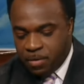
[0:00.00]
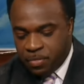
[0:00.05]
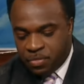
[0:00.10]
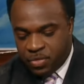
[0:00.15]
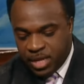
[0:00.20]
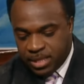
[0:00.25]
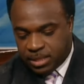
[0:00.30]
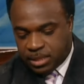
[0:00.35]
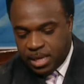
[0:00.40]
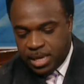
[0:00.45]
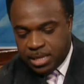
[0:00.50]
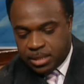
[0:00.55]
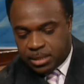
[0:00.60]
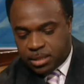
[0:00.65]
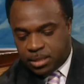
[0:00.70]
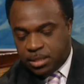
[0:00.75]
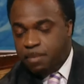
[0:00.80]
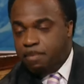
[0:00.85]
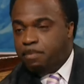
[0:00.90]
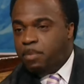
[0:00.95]
this is
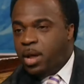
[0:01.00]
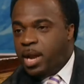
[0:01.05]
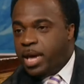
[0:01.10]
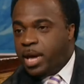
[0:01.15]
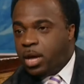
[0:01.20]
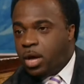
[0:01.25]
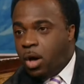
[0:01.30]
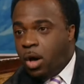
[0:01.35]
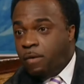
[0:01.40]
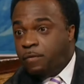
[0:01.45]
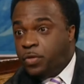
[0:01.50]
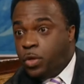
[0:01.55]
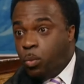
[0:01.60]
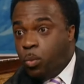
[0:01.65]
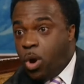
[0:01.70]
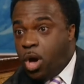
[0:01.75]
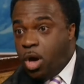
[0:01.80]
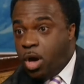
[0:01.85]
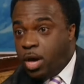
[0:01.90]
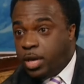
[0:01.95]
symbolic of the
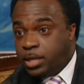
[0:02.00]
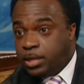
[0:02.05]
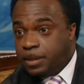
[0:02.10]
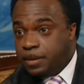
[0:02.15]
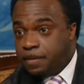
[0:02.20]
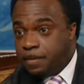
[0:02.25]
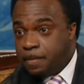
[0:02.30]
word.